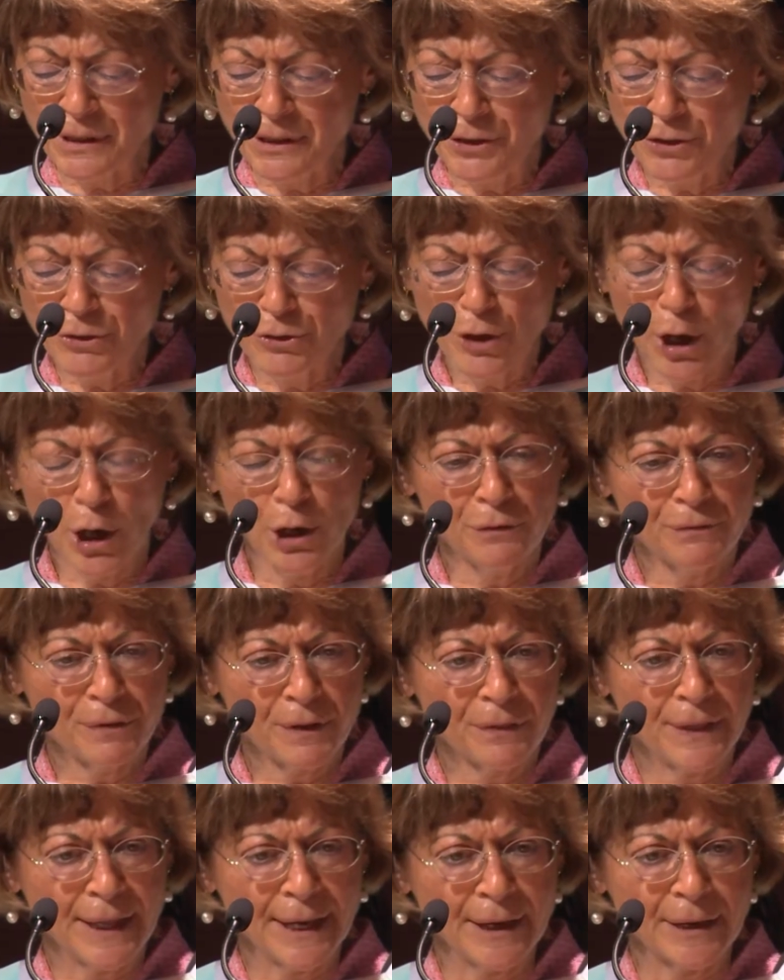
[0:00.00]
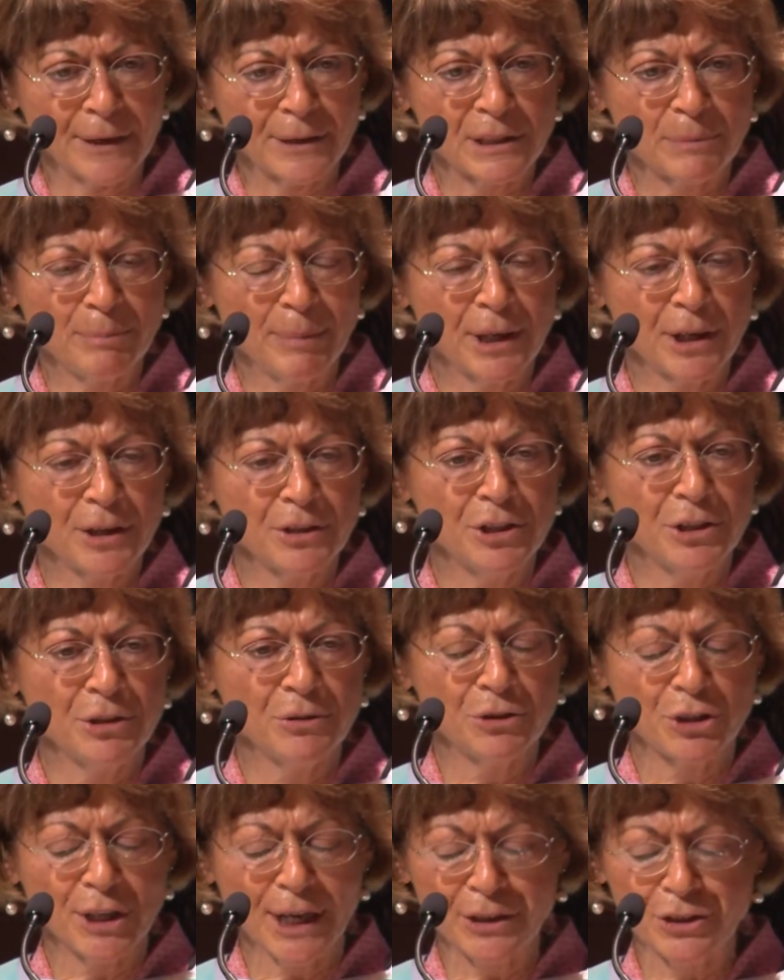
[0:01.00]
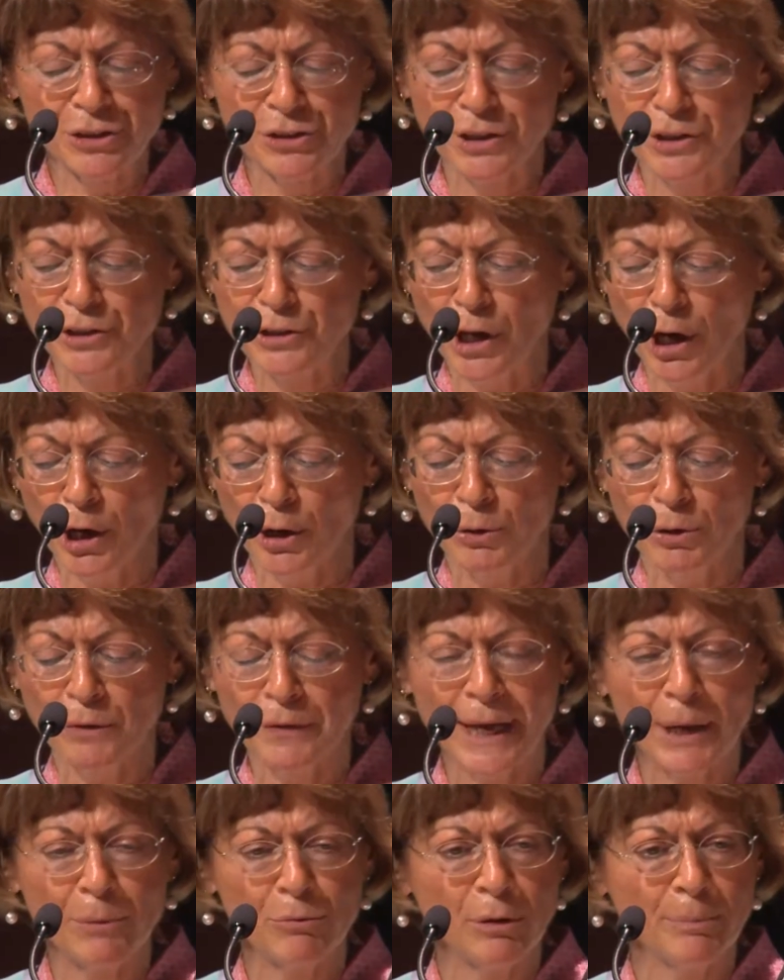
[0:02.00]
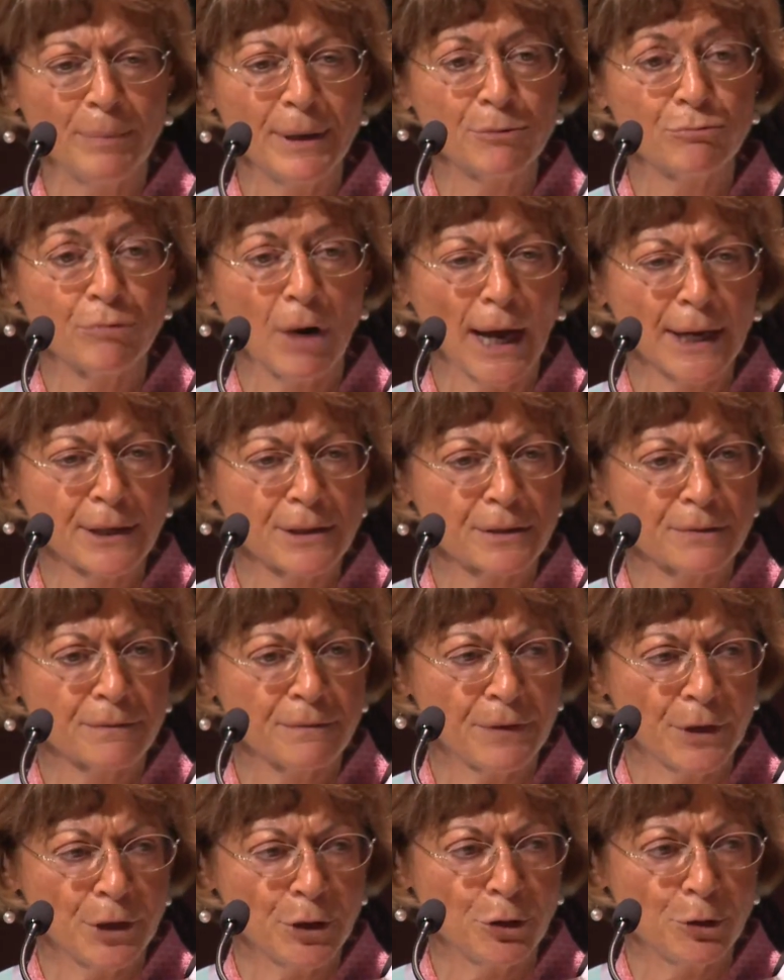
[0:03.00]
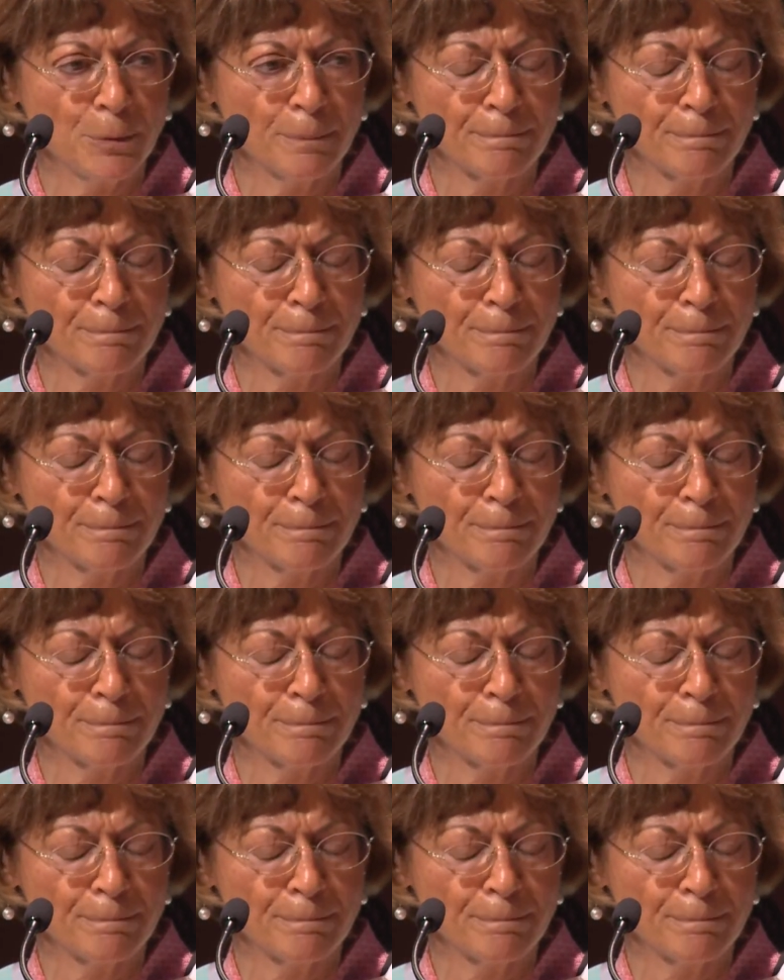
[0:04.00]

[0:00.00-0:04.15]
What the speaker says: you go for things because you just know they will be right for you.